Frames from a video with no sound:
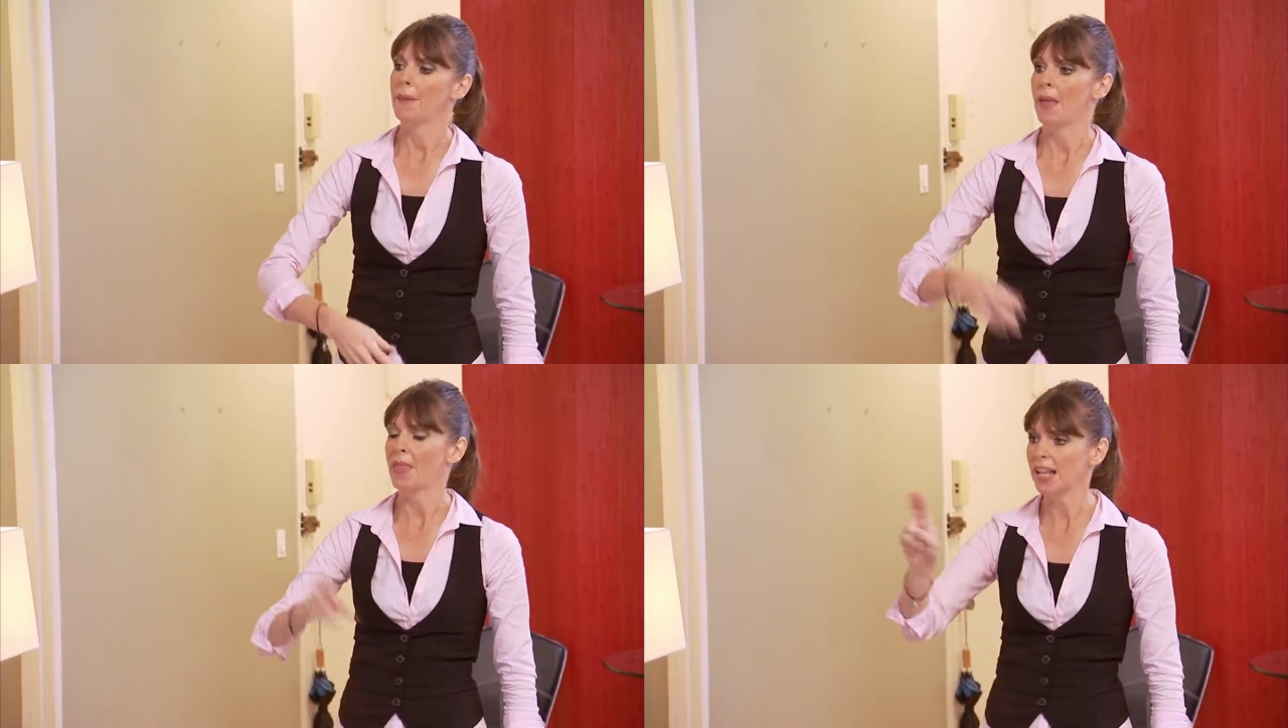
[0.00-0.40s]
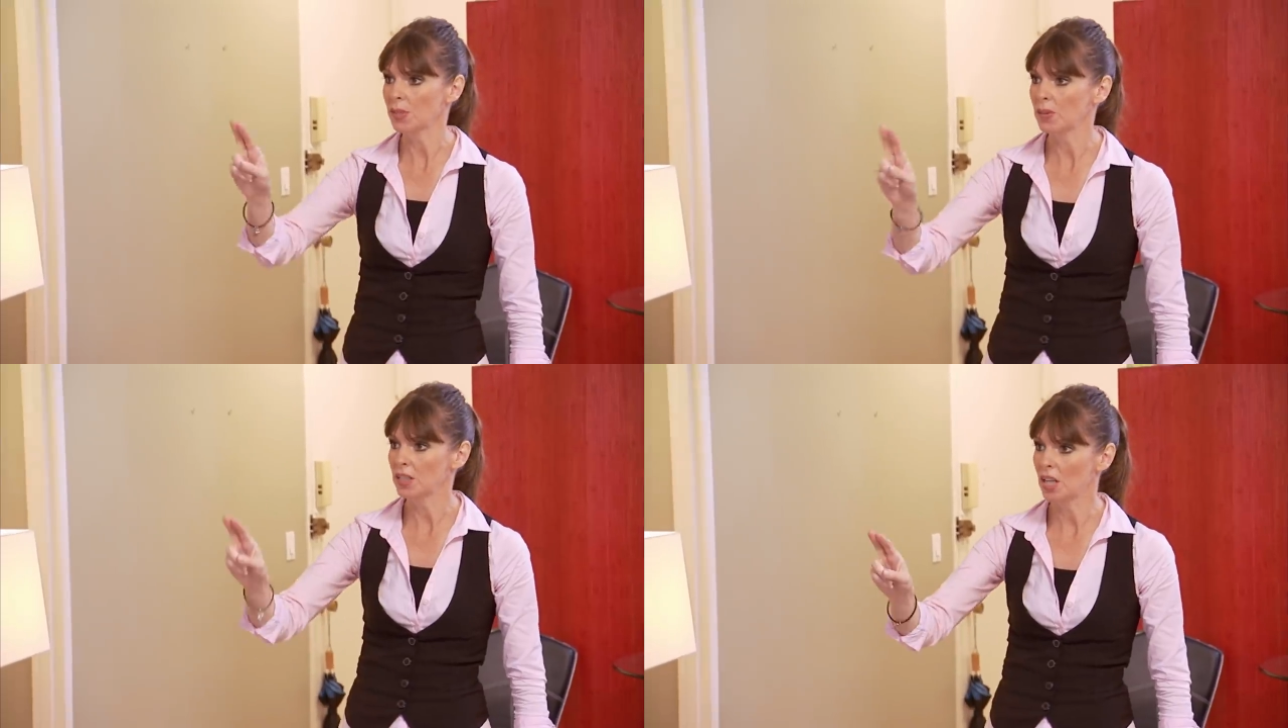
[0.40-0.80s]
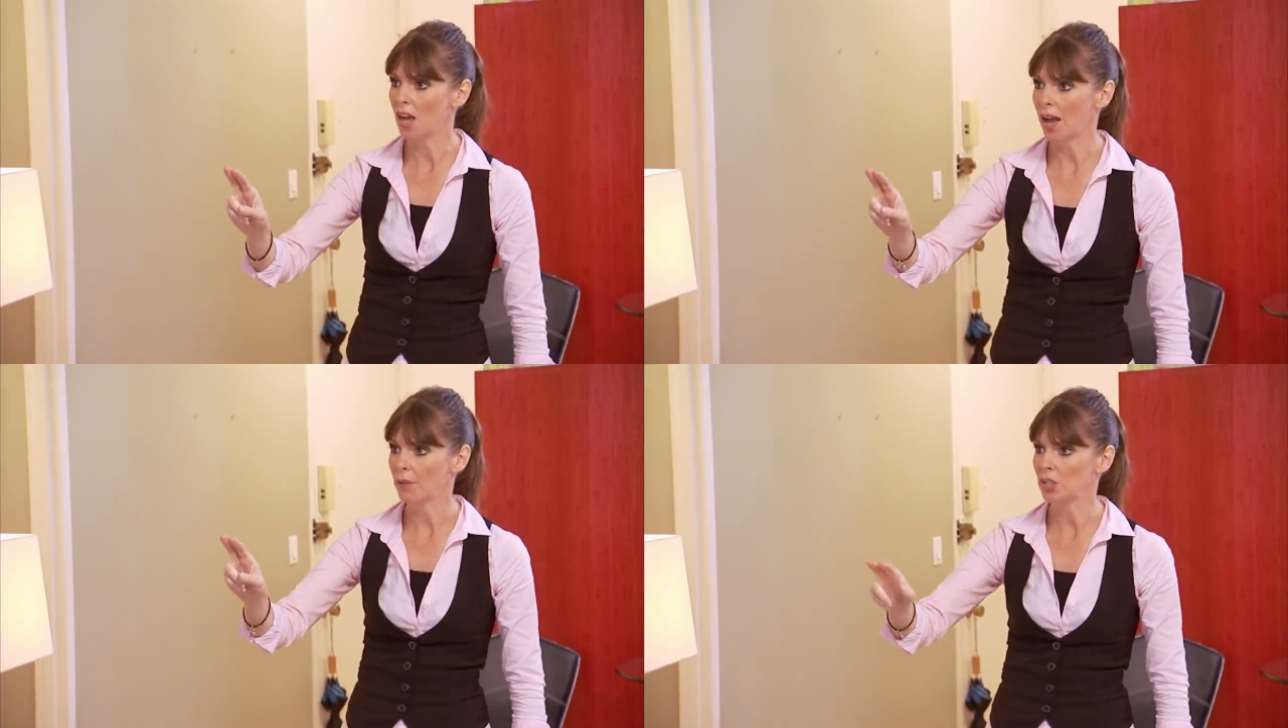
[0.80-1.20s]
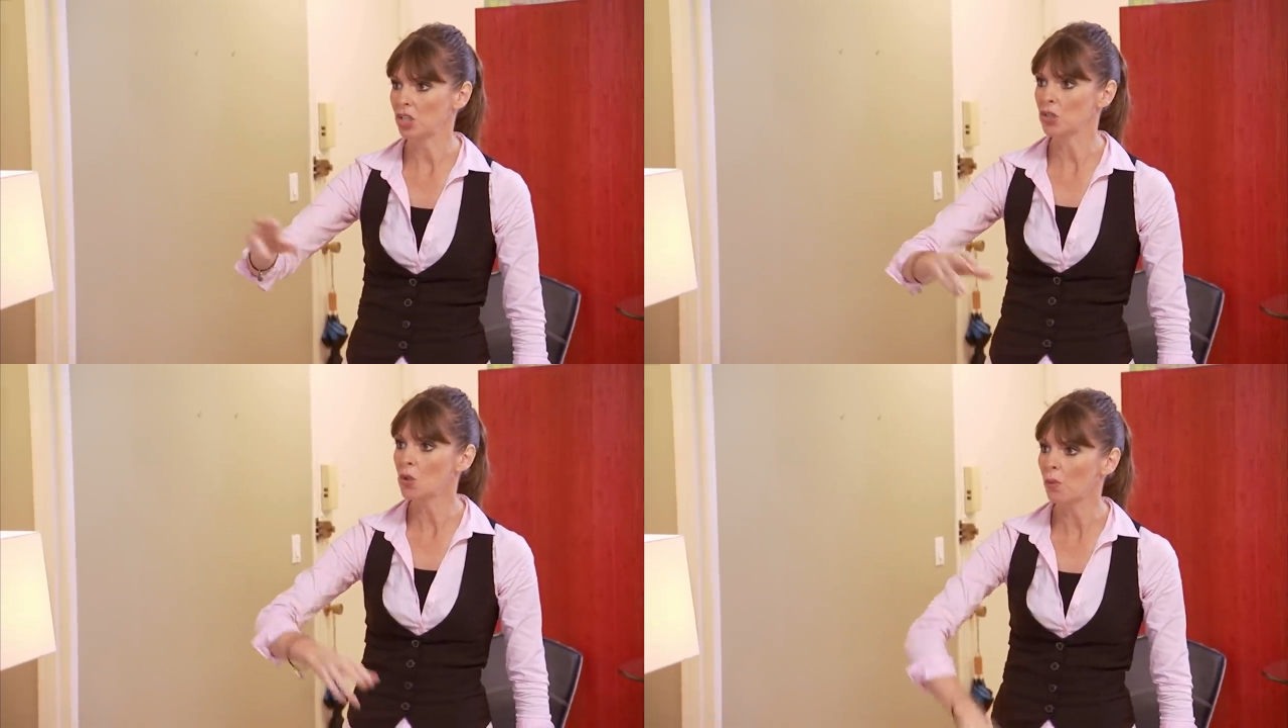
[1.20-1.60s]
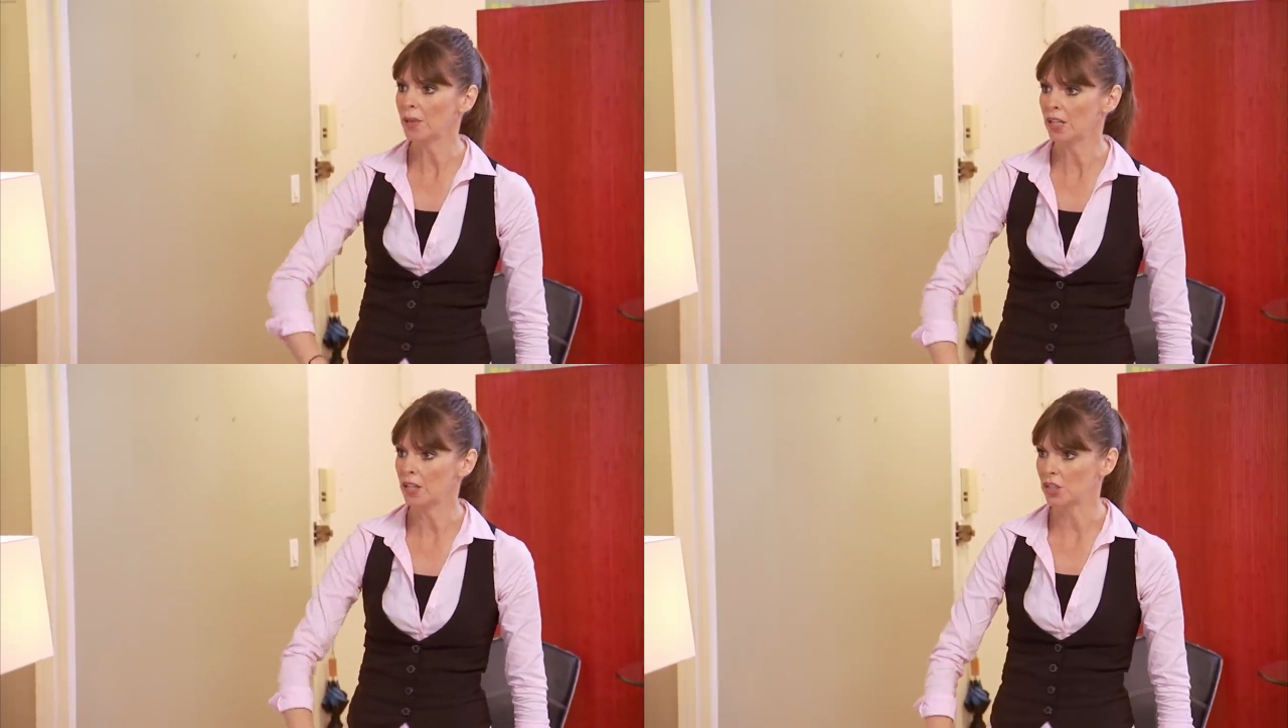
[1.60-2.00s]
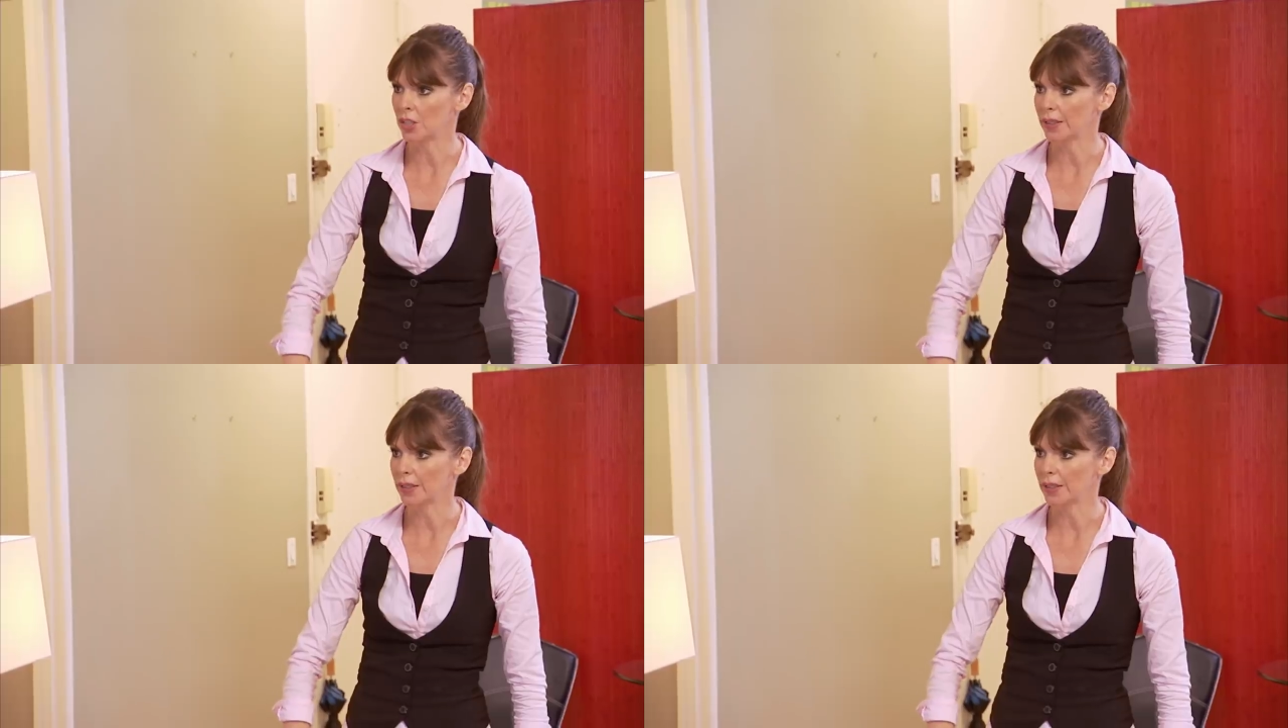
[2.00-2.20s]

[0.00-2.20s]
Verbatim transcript: and that's when the time when she's normally gonna do